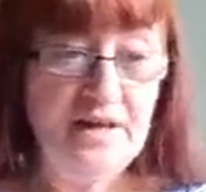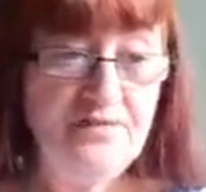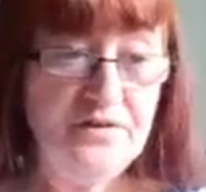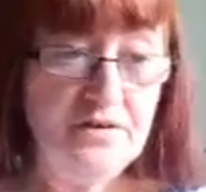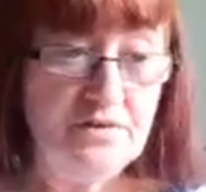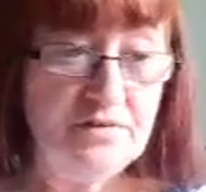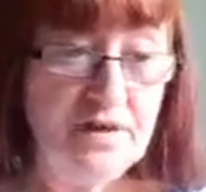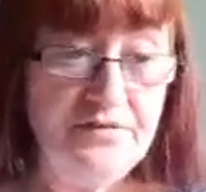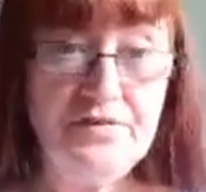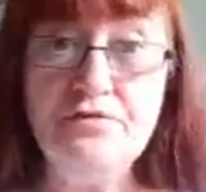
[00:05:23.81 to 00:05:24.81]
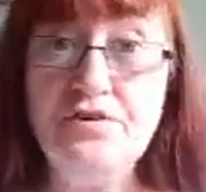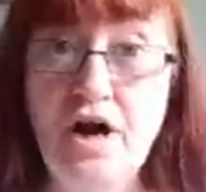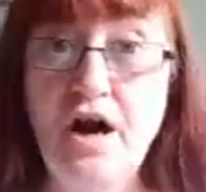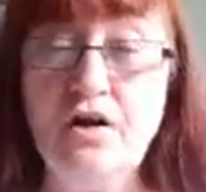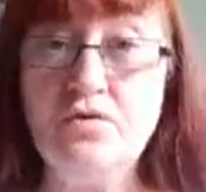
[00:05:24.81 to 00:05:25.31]
If you
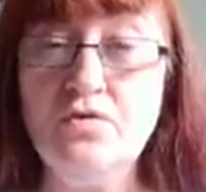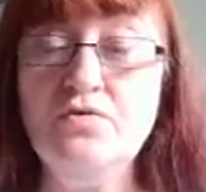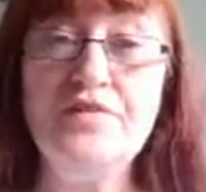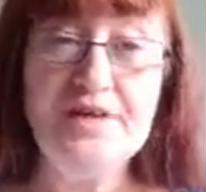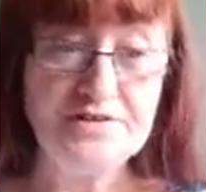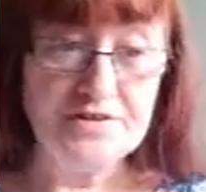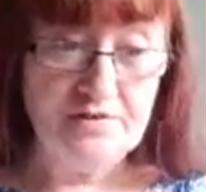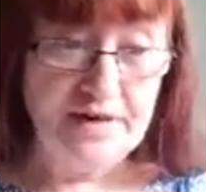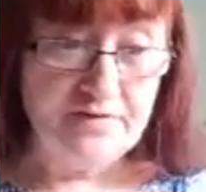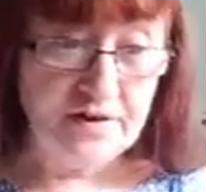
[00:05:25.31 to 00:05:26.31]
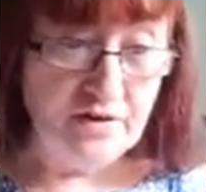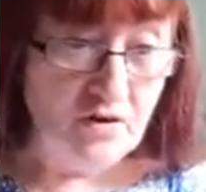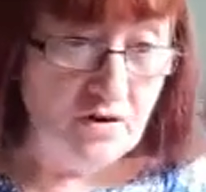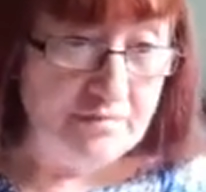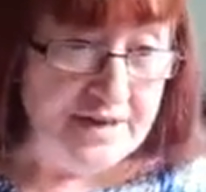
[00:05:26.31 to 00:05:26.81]
know, then do leave a
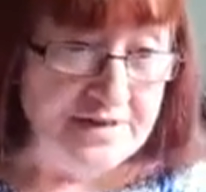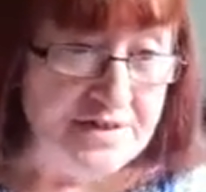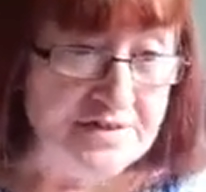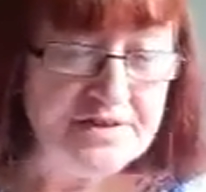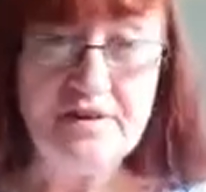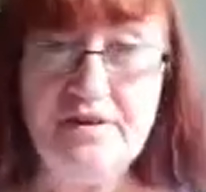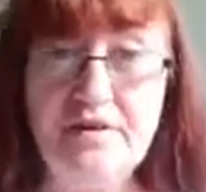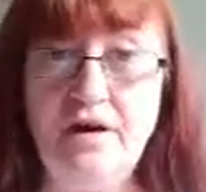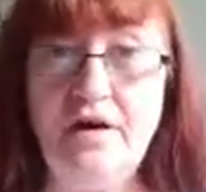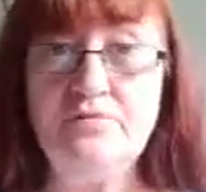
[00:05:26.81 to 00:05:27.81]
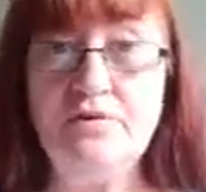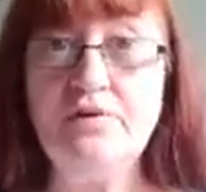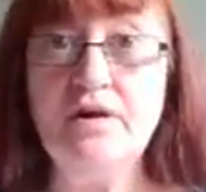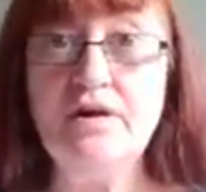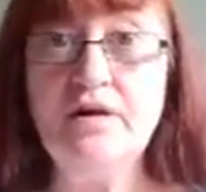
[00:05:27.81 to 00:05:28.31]
comment and I will